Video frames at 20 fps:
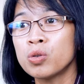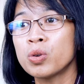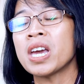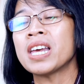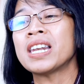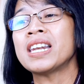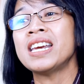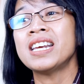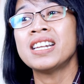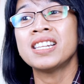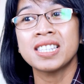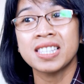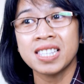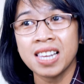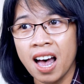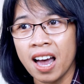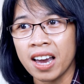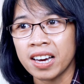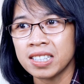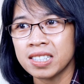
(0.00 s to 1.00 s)
to get
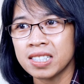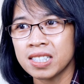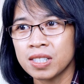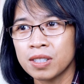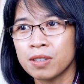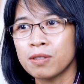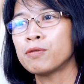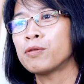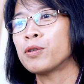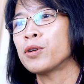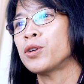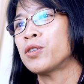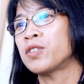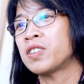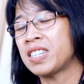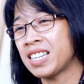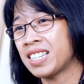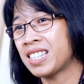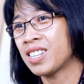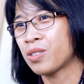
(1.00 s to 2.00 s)
insights for your
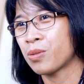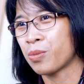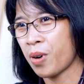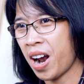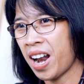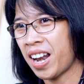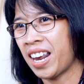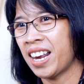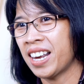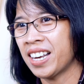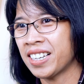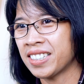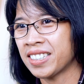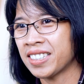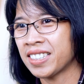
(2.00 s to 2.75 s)
thesis writing.